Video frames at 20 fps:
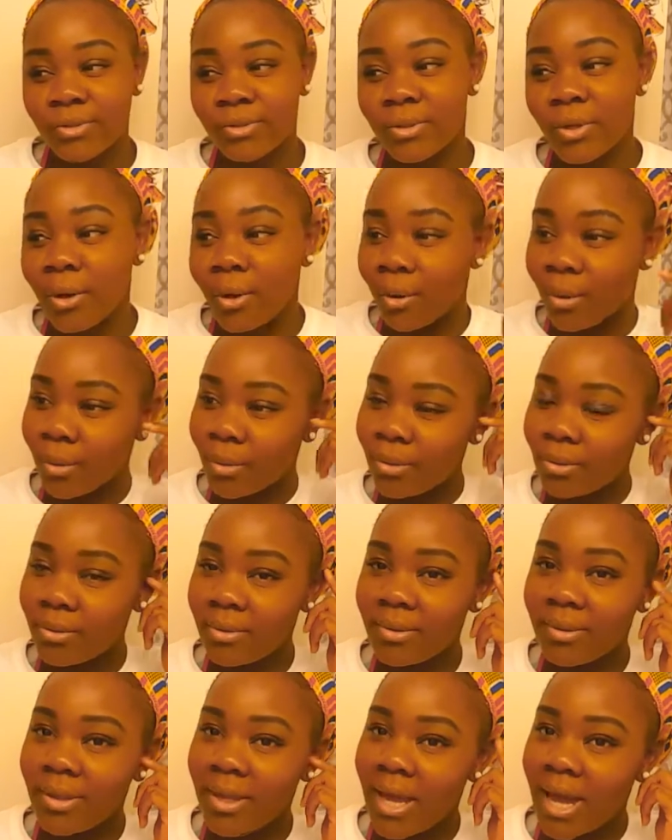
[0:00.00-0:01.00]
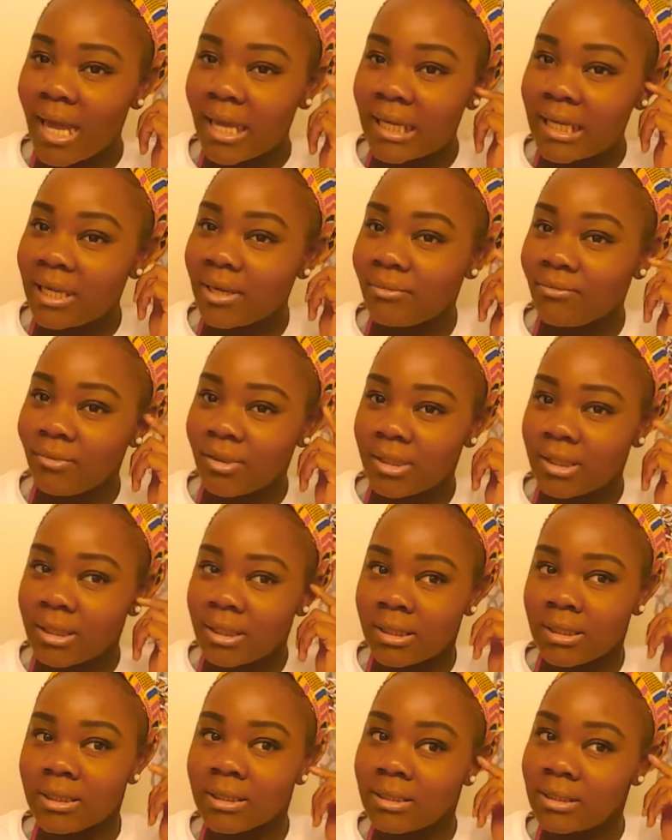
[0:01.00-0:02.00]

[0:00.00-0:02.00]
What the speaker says: so I can't really